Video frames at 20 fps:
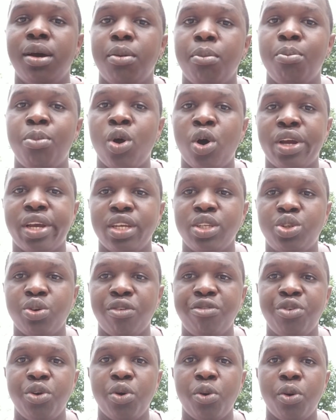blockage
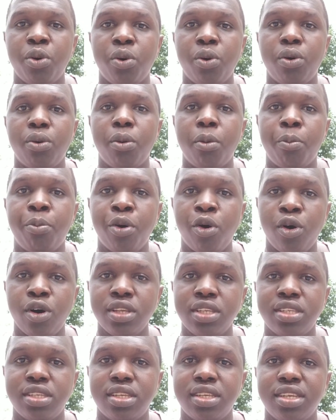of your
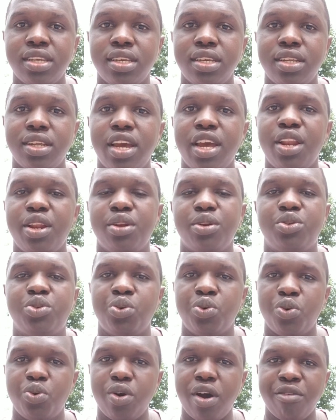pores and
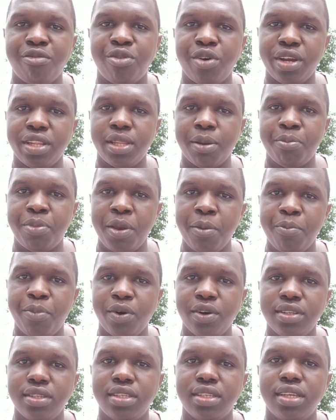to avoid the
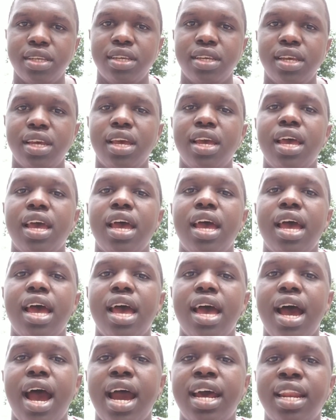pimples.
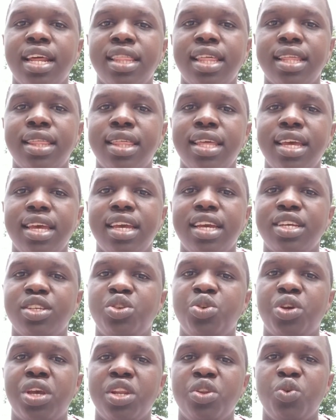Another thing
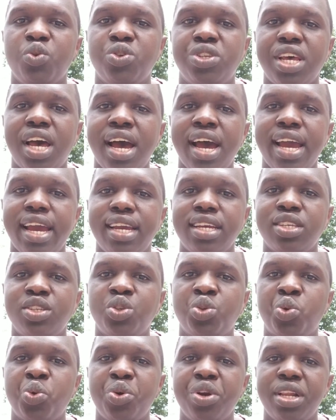is you can use ice
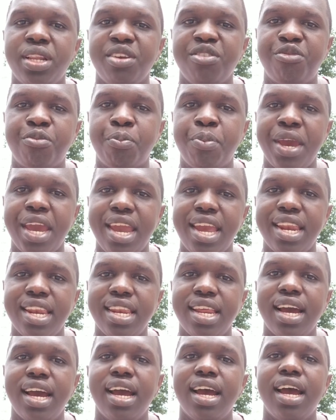to relieve
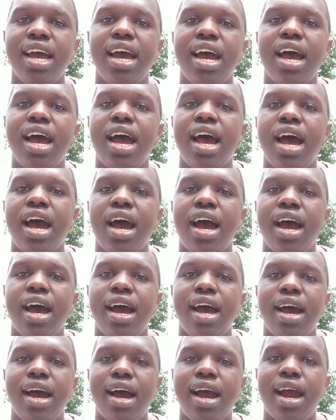pain.
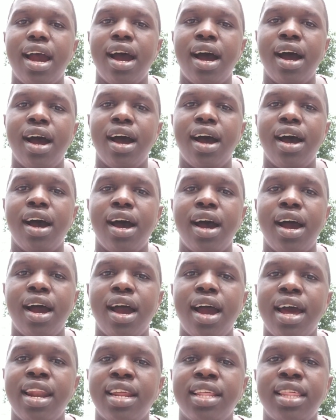
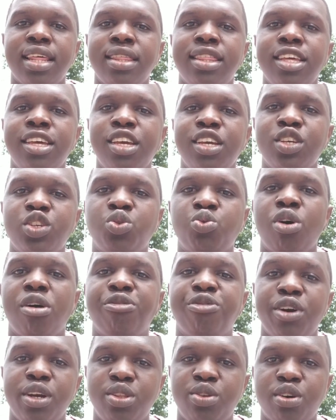Another thing is to
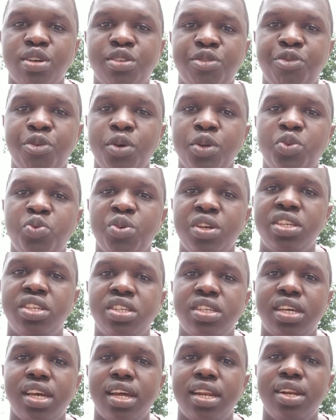avoid those foods
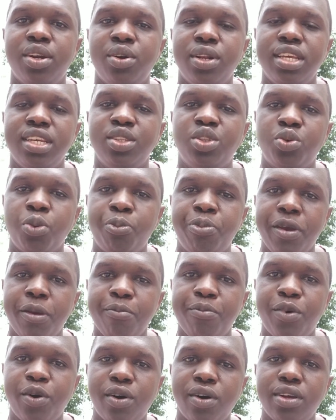which can lead to
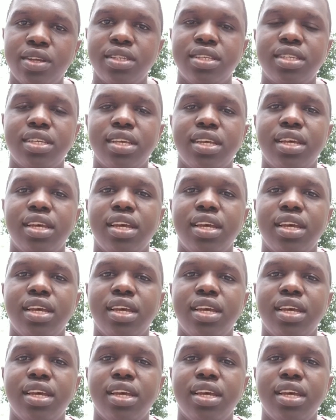pimples.